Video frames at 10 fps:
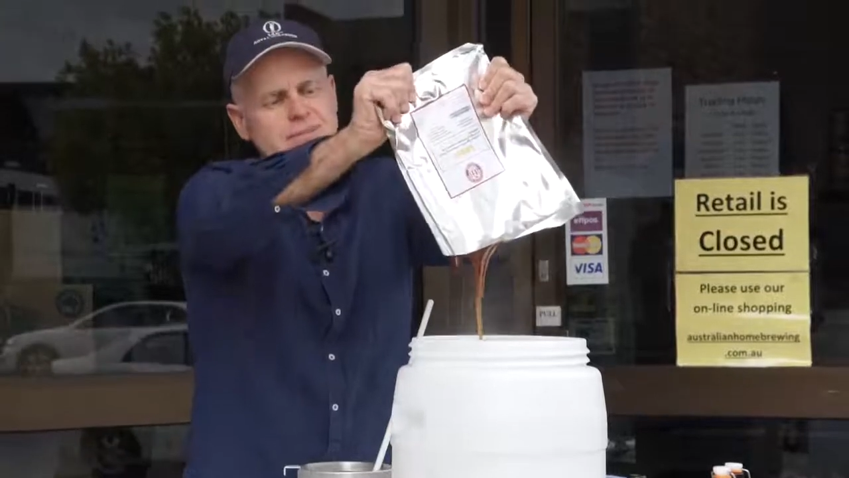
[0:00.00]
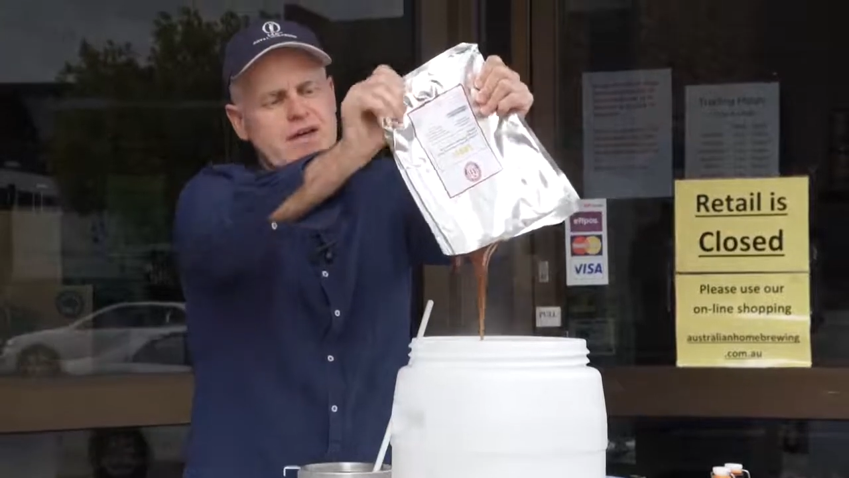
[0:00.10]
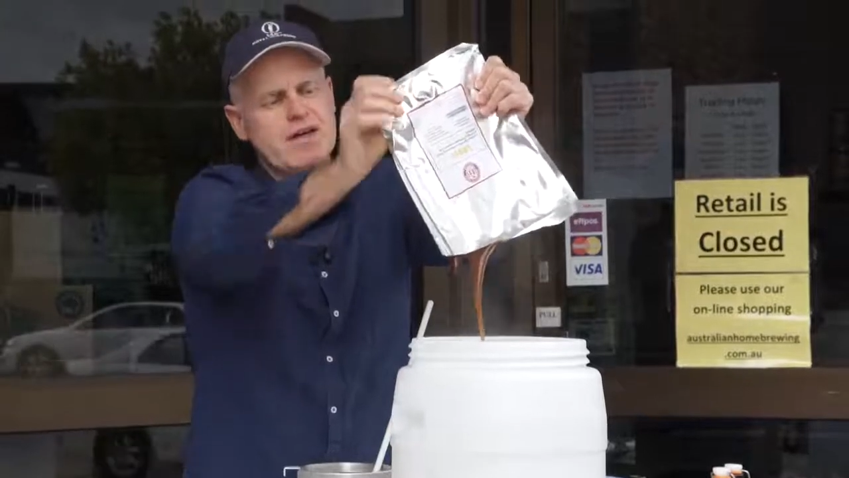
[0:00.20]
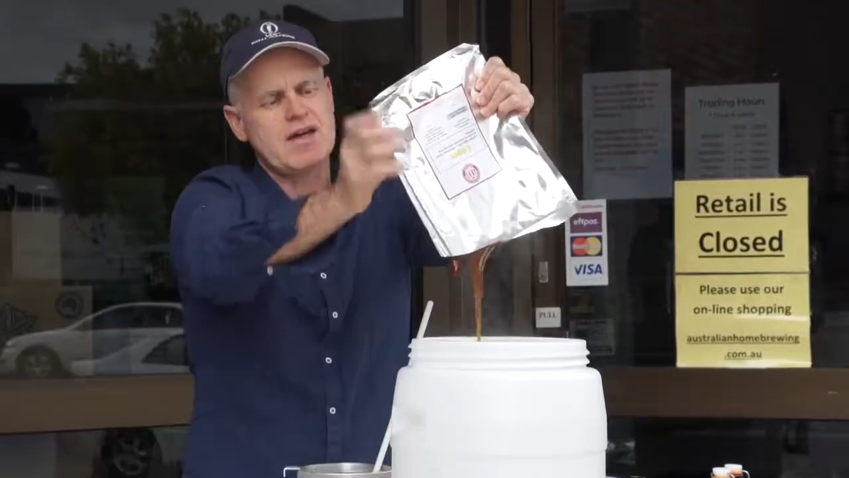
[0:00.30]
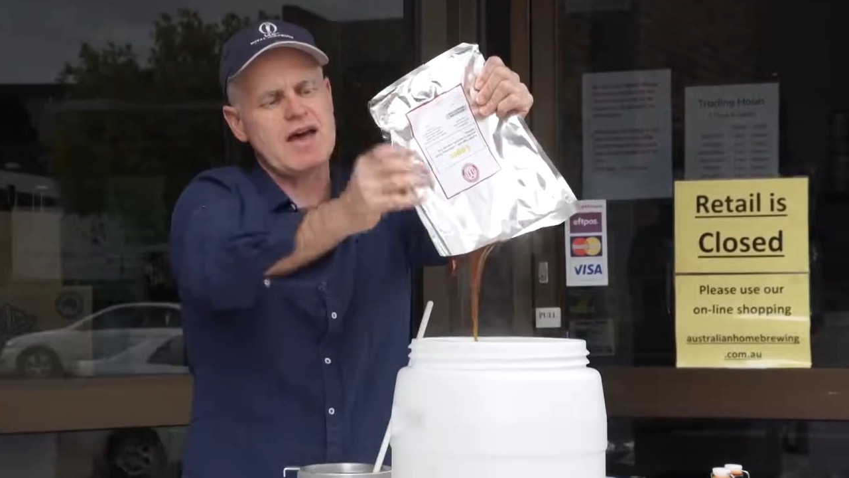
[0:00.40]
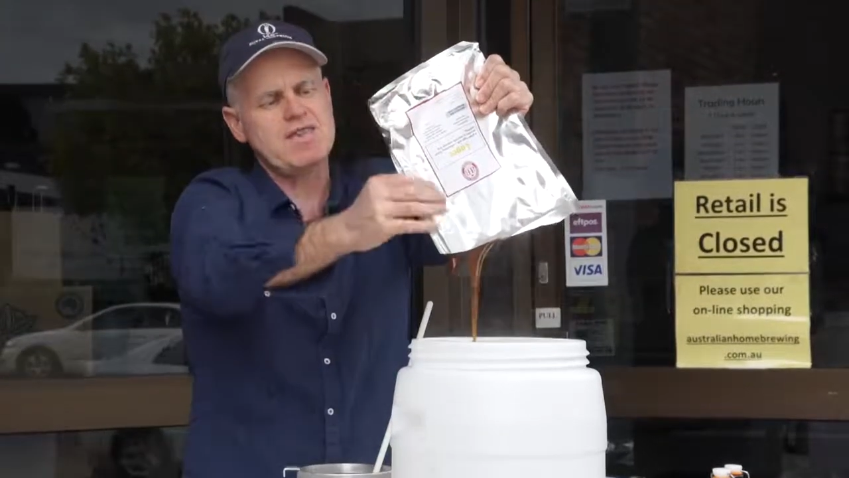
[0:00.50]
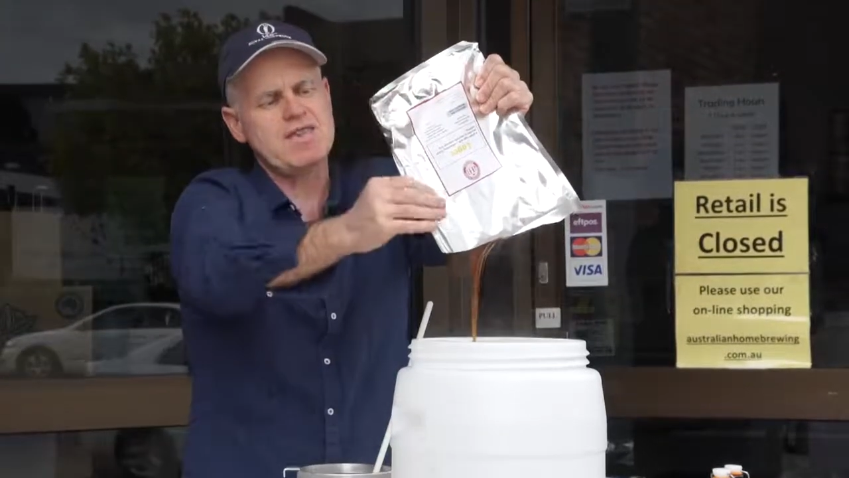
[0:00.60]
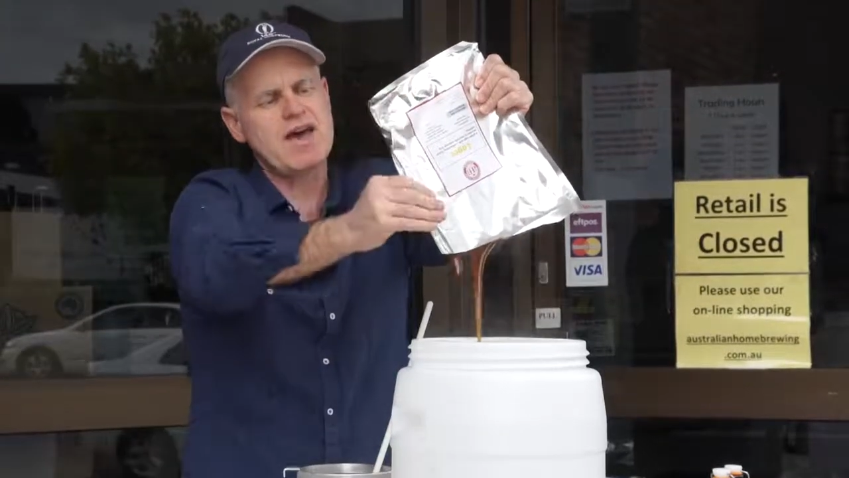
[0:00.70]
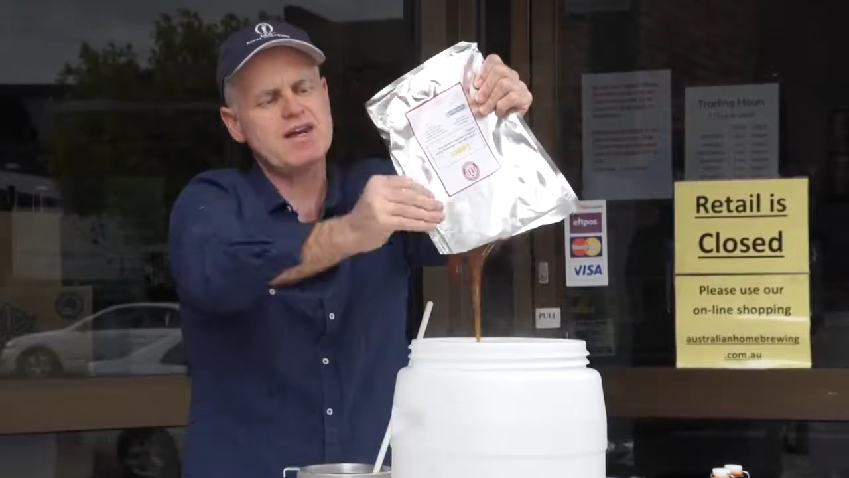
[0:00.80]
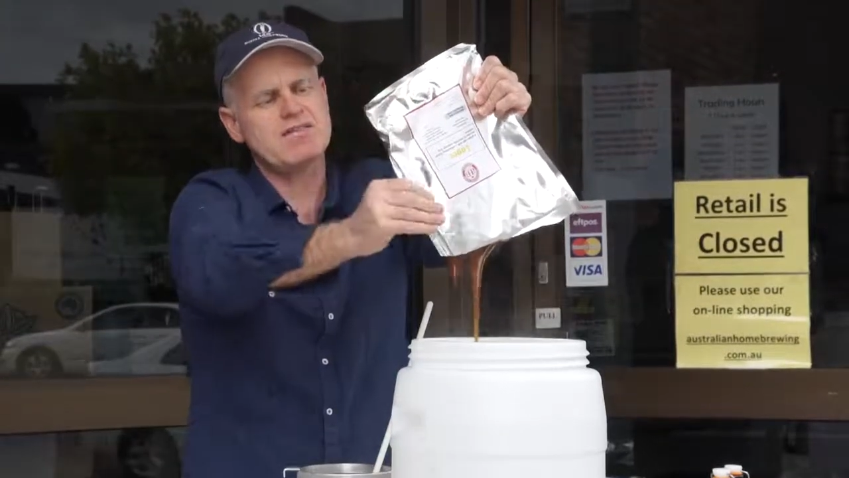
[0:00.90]
Okay, and
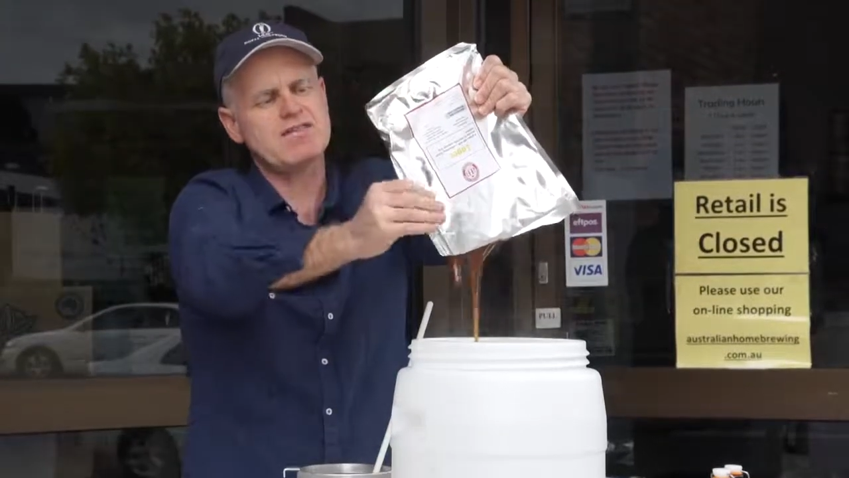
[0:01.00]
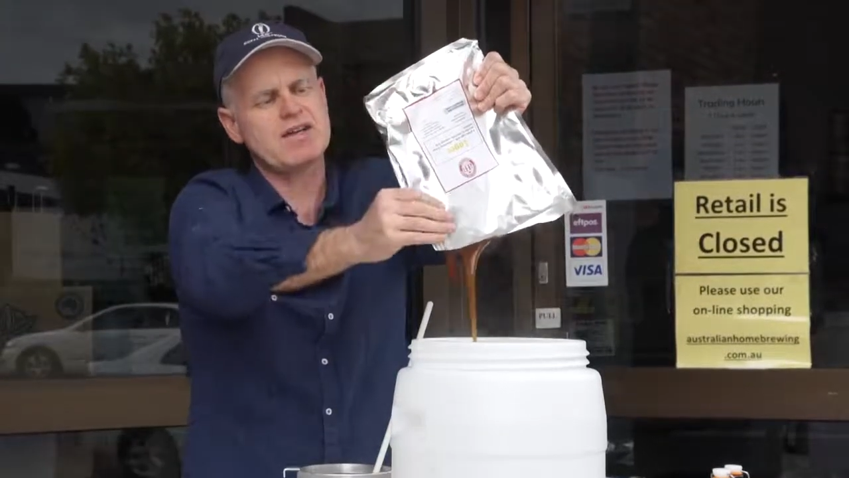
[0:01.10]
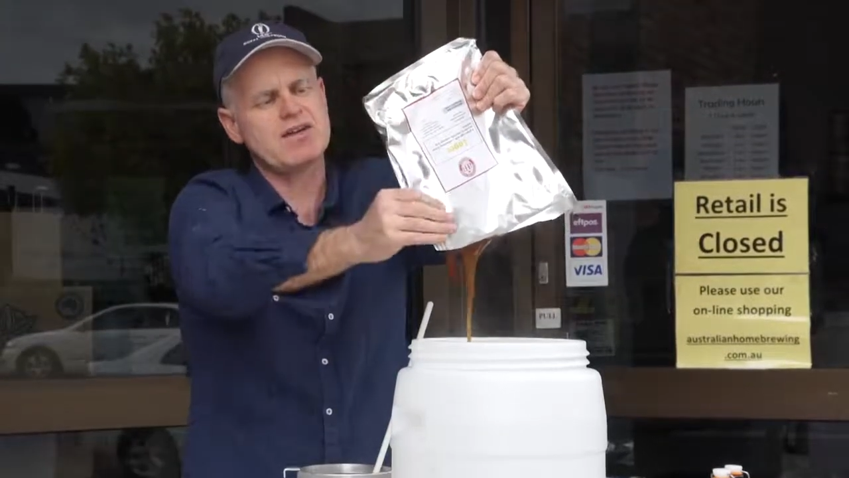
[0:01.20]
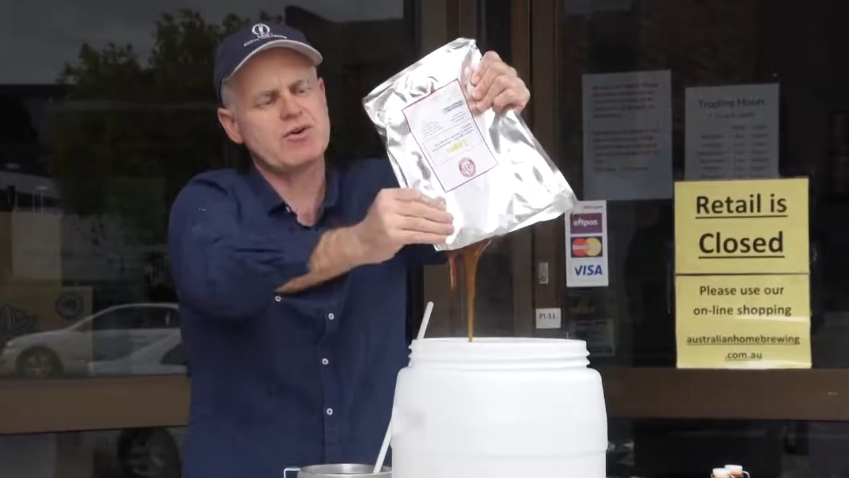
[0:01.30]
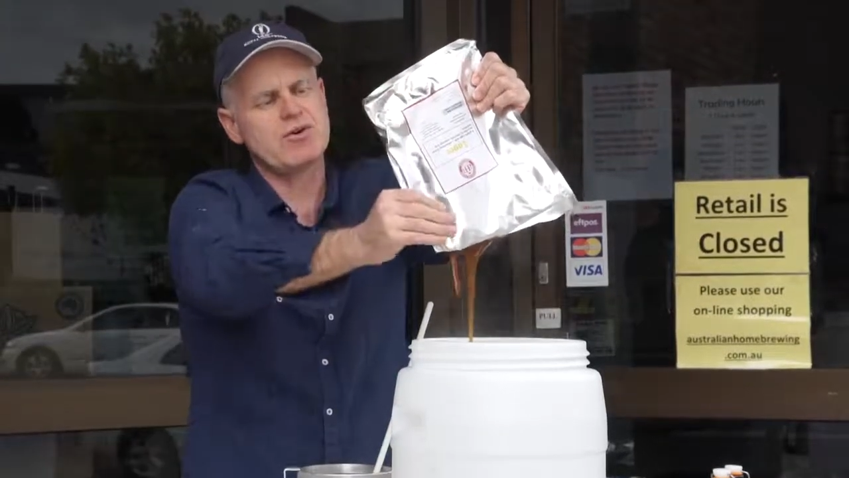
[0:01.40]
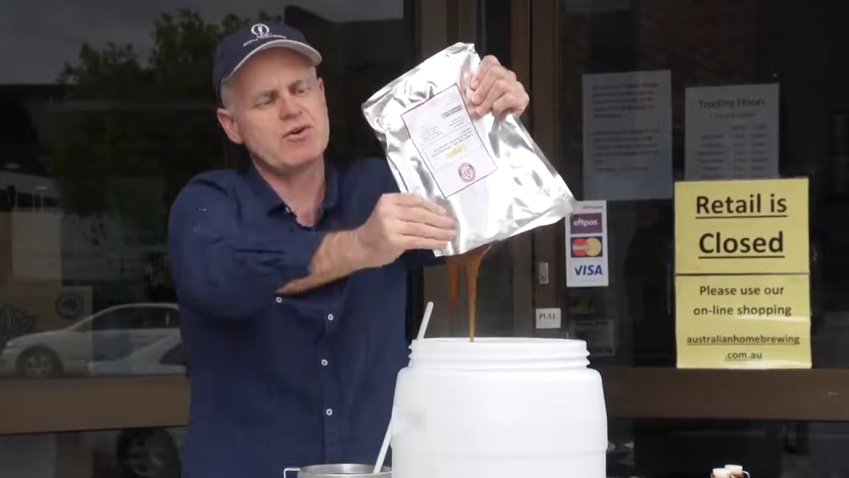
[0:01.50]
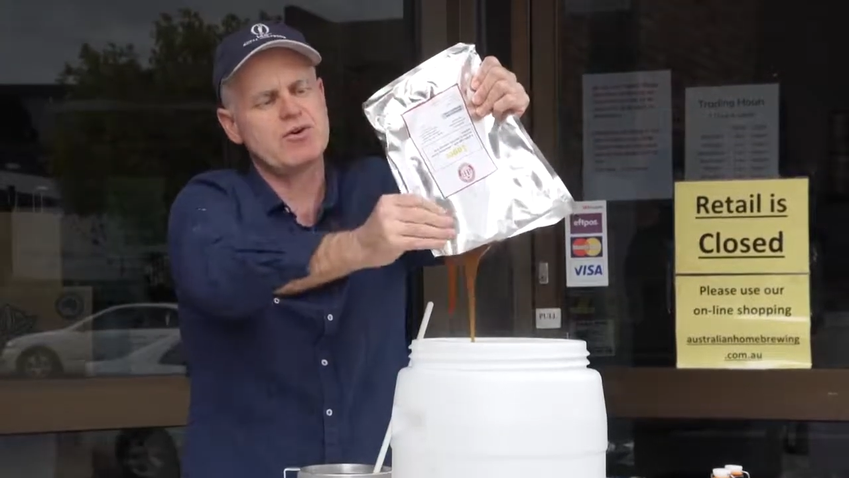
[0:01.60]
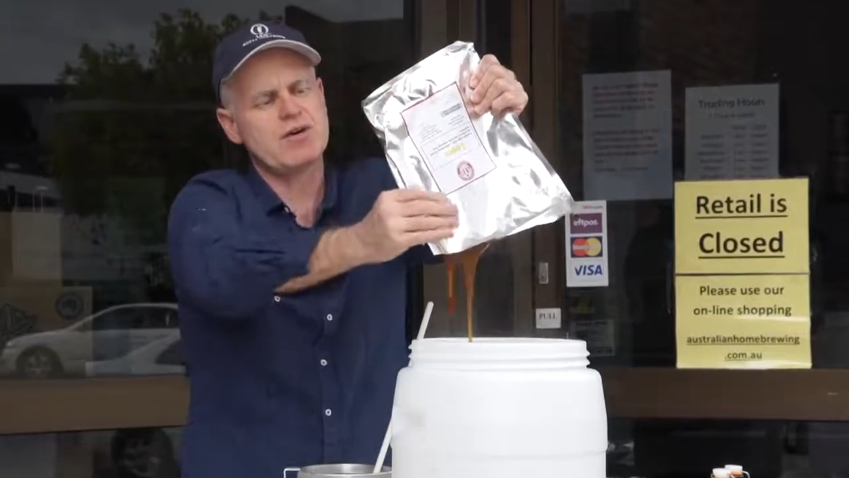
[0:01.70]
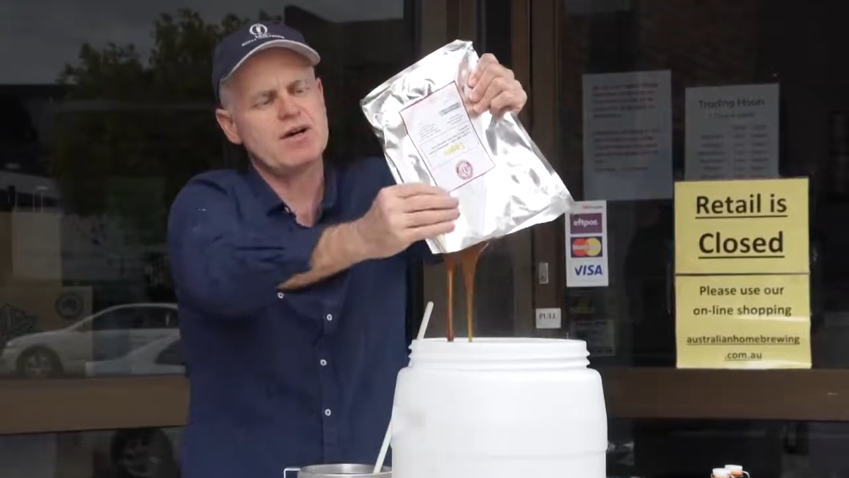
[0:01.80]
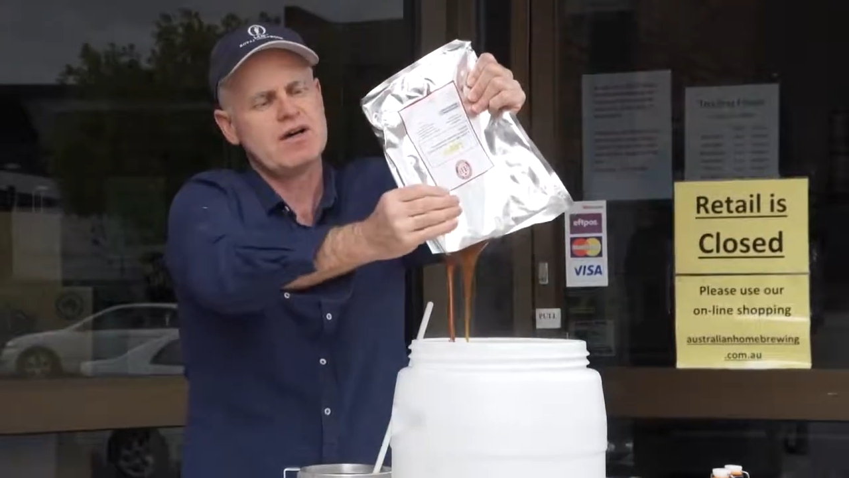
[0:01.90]
that is the
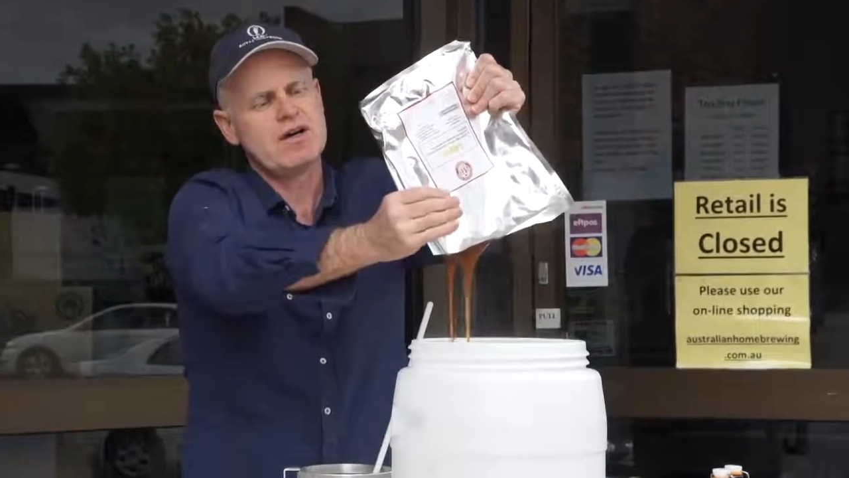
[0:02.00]
core